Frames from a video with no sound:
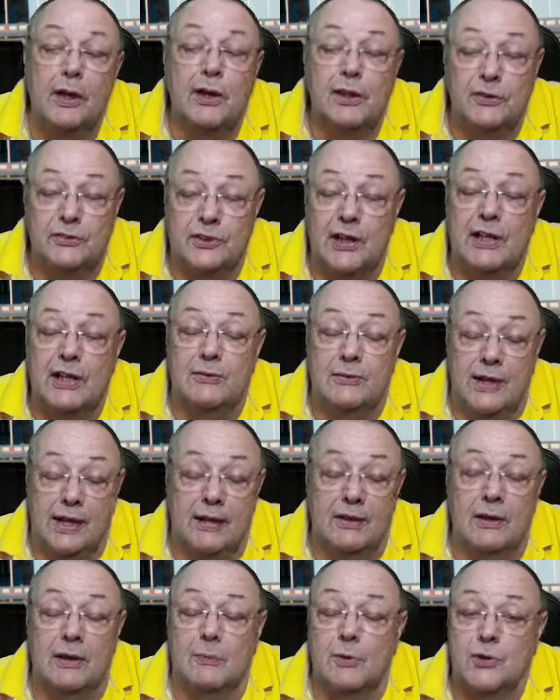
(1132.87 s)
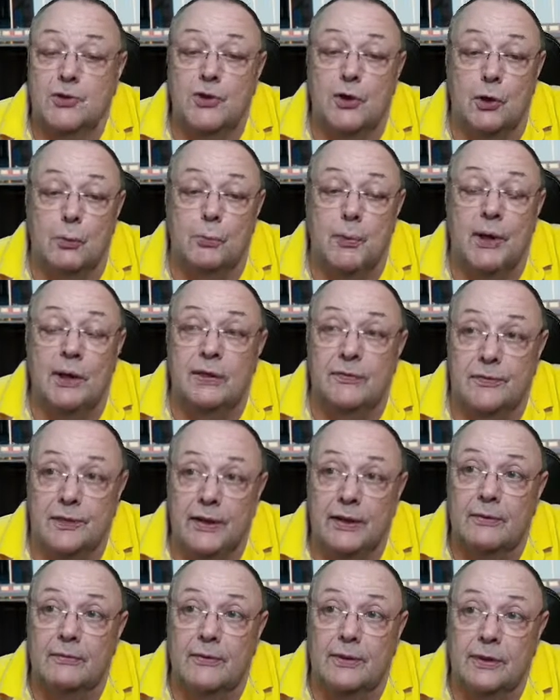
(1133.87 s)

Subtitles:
I can tell you now how much I got paid for that,